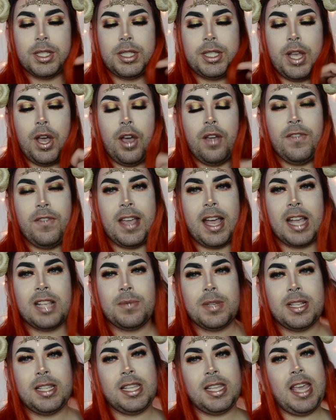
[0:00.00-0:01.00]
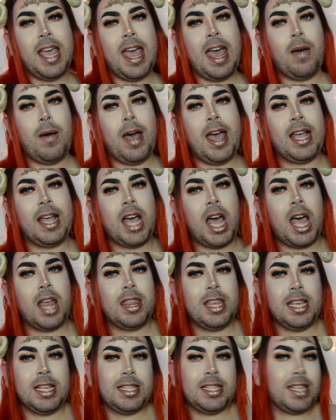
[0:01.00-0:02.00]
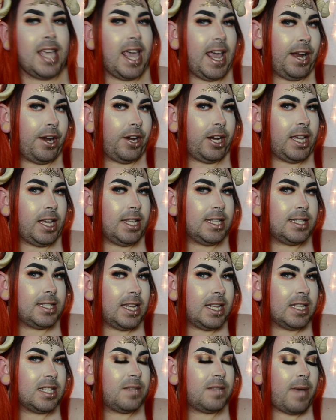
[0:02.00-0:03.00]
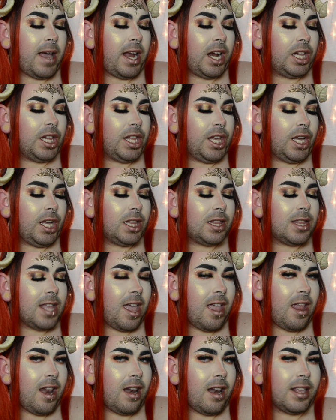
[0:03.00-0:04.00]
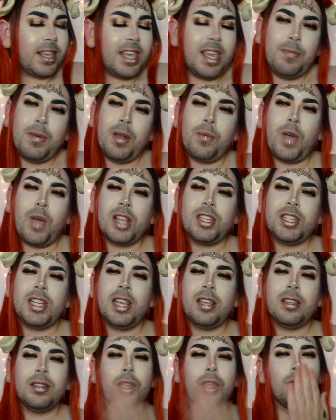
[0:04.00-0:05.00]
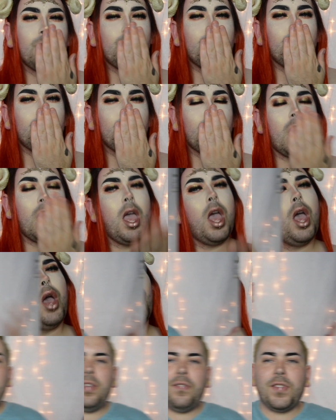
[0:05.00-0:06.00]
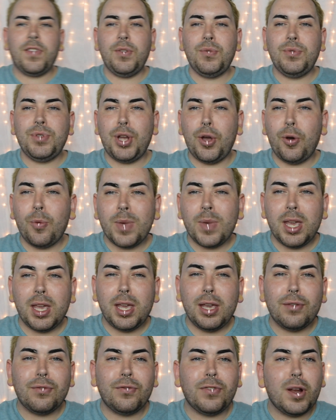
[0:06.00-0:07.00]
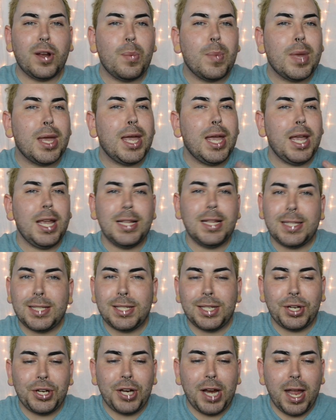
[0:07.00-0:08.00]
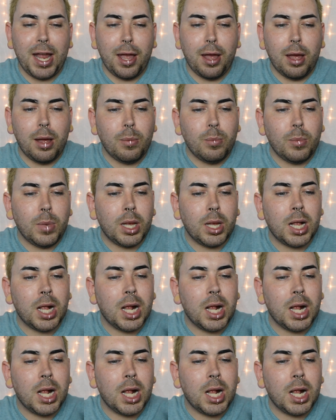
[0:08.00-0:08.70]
So if you guys want to see how I got this Aries inspired look, then keep on watching. So if you know me from Instagram,